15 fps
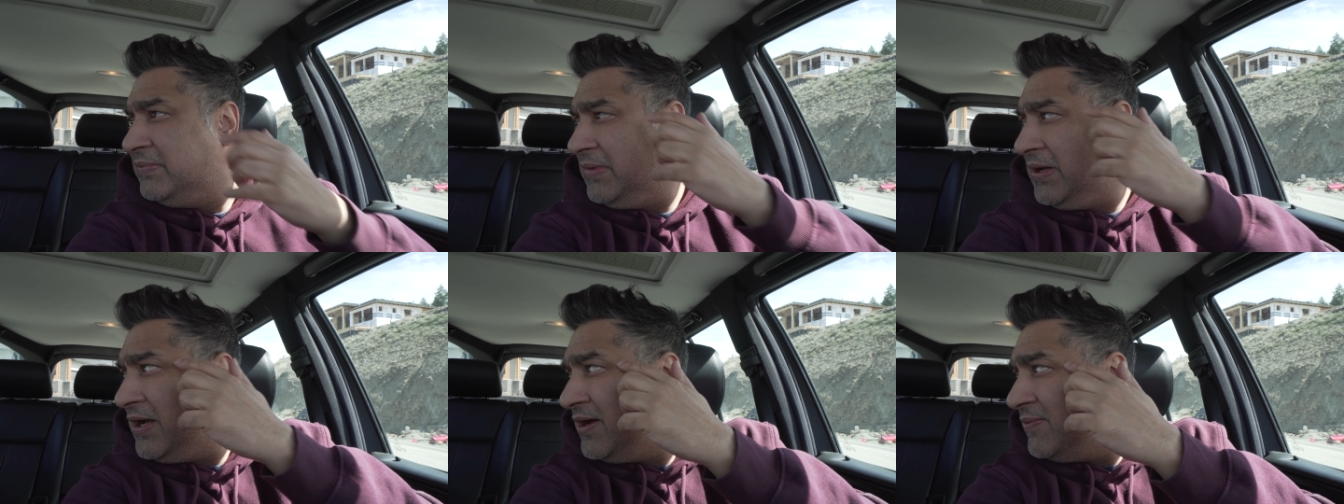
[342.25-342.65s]

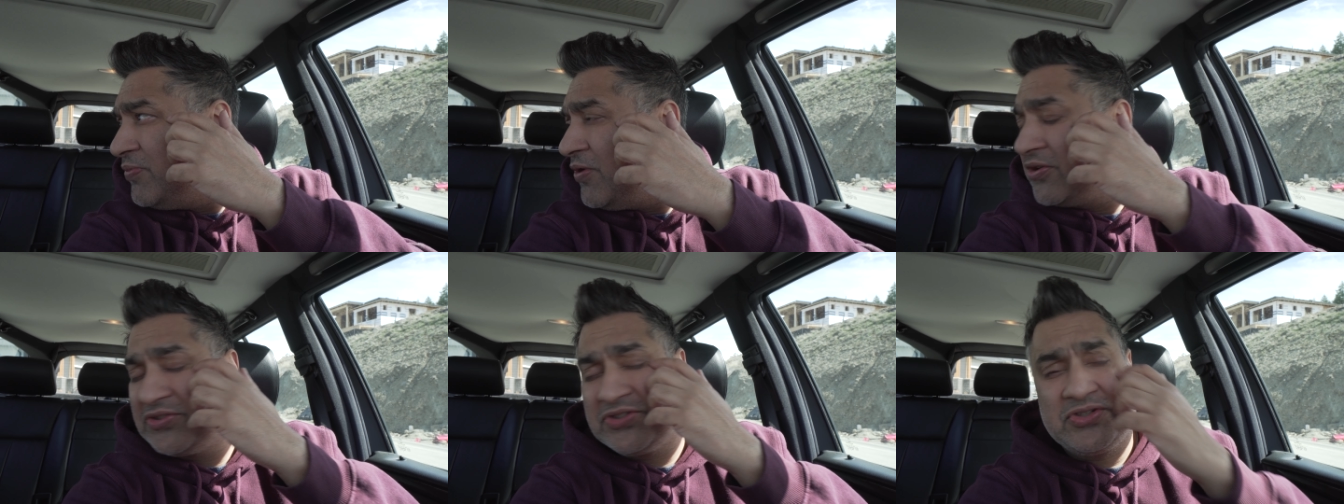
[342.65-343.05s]
Uh,
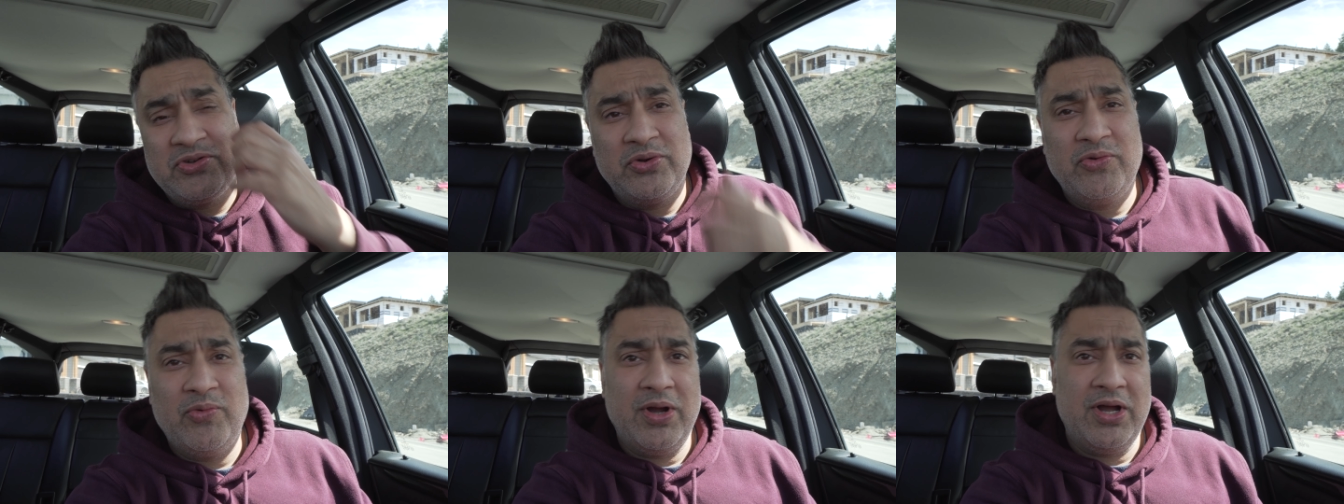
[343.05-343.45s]
project's
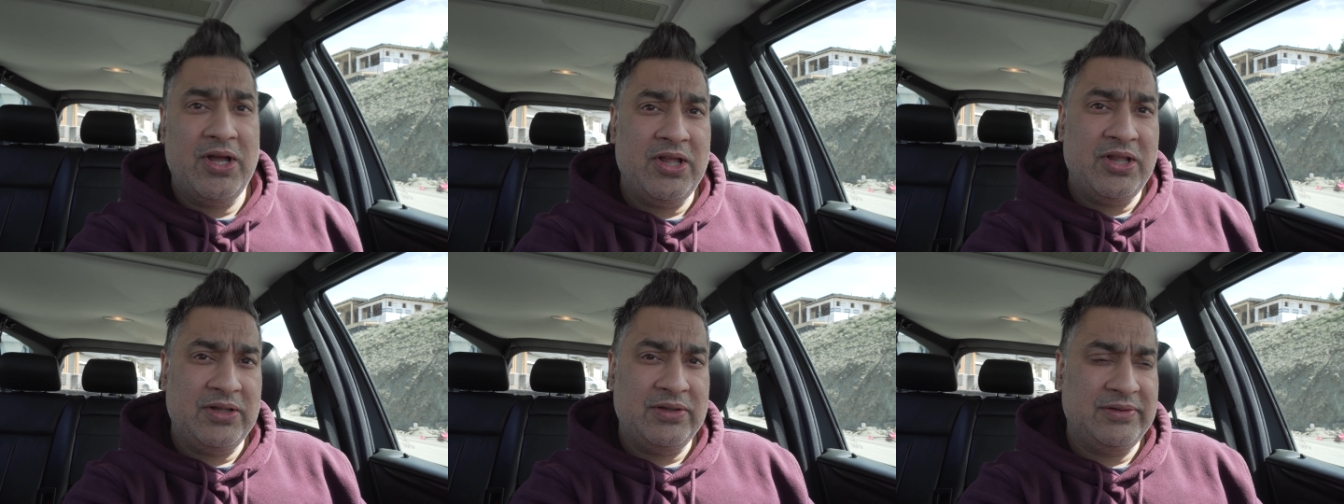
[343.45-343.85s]
going
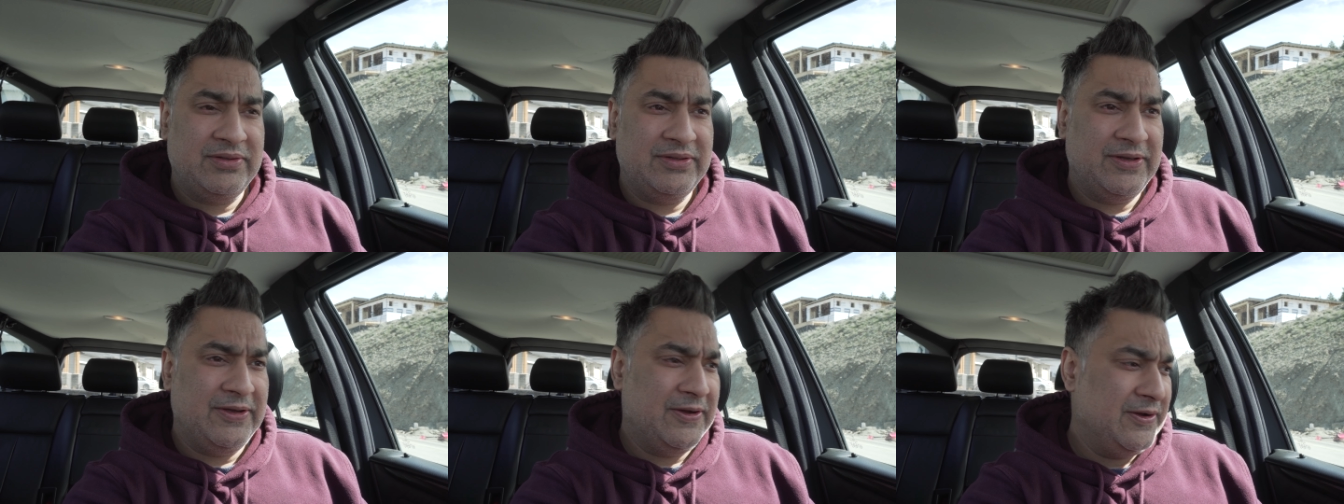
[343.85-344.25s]
well.
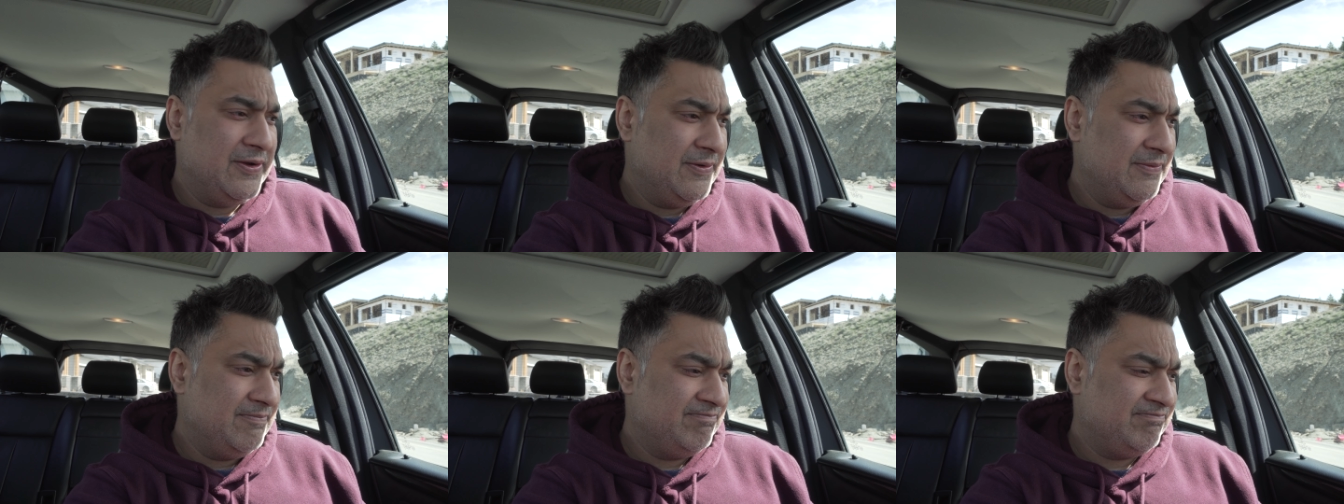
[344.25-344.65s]

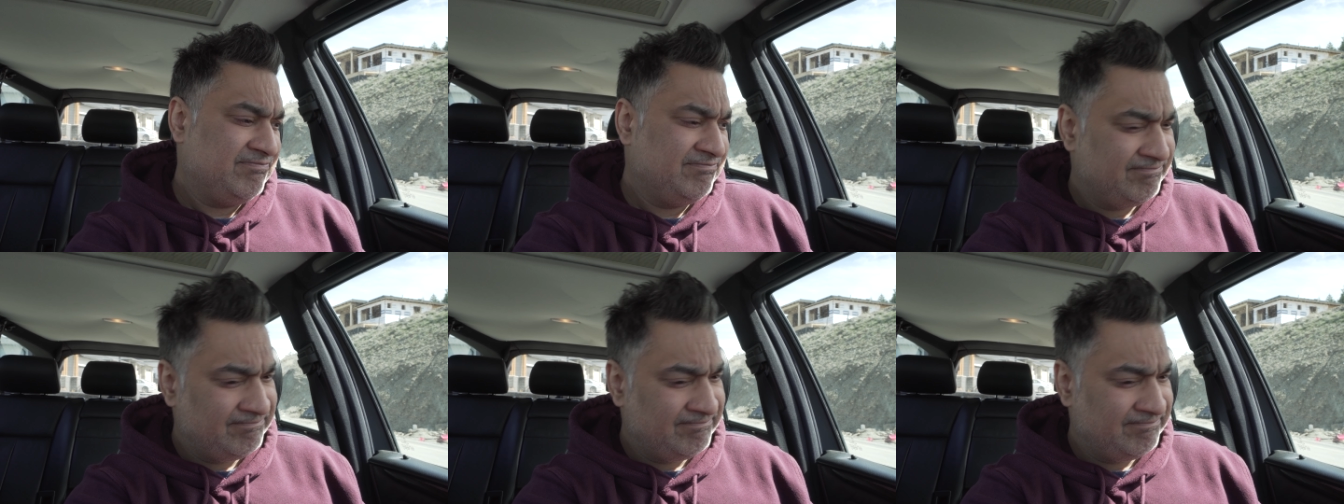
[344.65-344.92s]
Um,